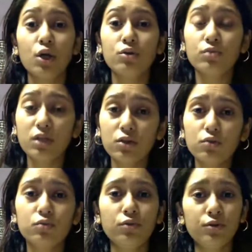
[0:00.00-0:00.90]
you need
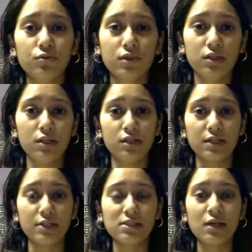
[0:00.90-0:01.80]
to go into the
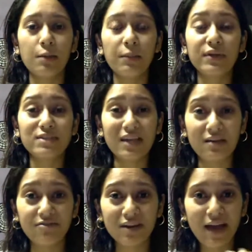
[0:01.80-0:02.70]
details because
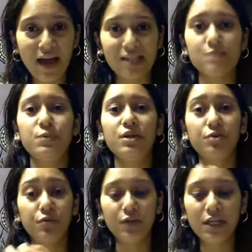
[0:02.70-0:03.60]
every
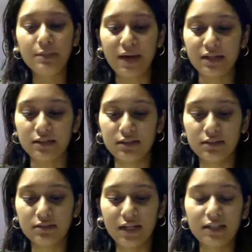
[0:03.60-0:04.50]
aspect really
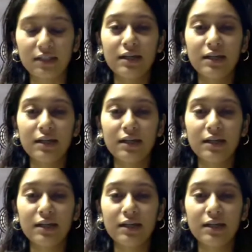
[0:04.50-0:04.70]
matters, right?